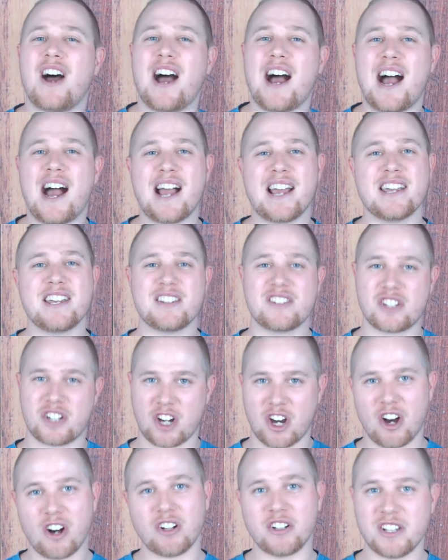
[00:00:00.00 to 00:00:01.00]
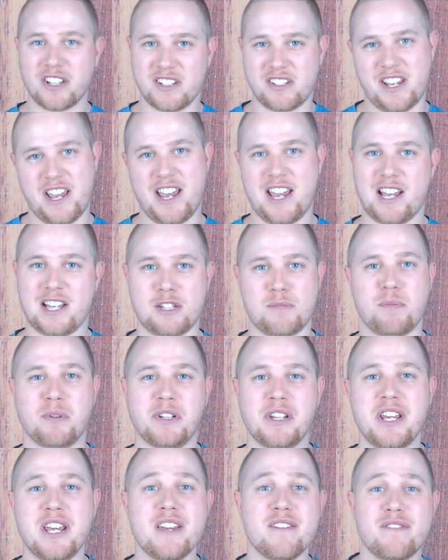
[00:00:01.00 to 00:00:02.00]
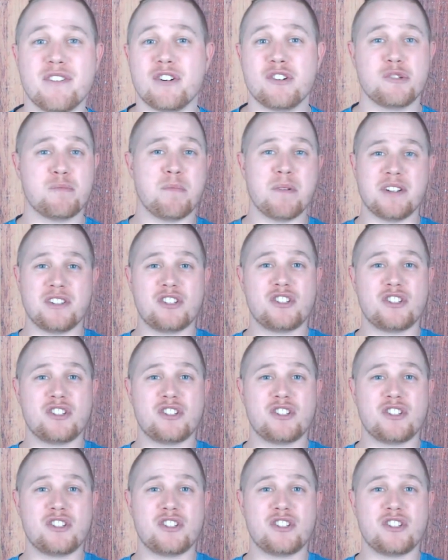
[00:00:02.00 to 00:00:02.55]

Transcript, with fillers: our highest callings as believers,